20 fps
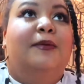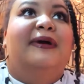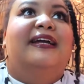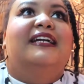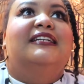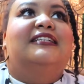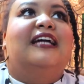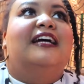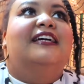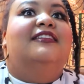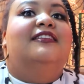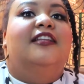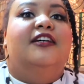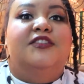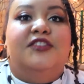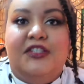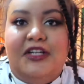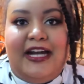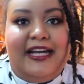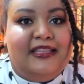my gosh, I
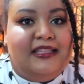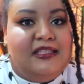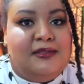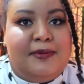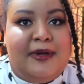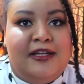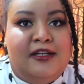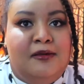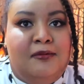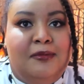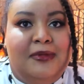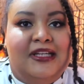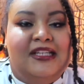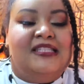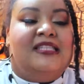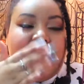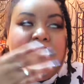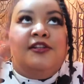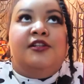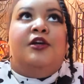love to crack the spine on
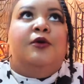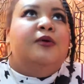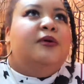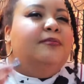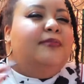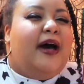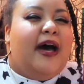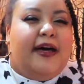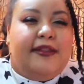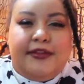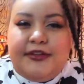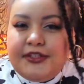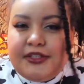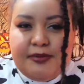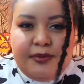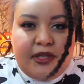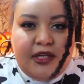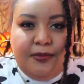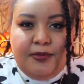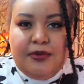books. I know it bothers
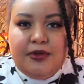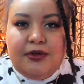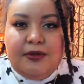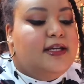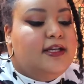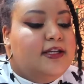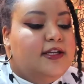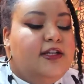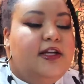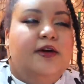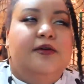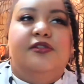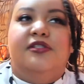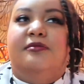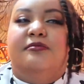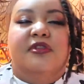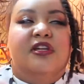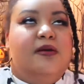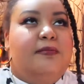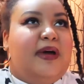people. You know,
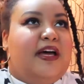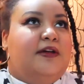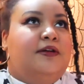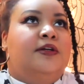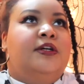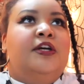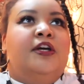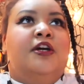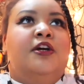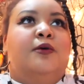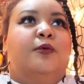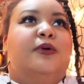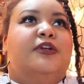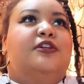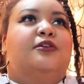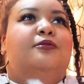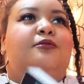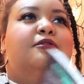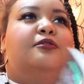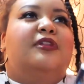something about when
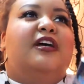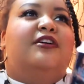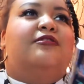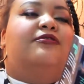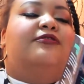you do that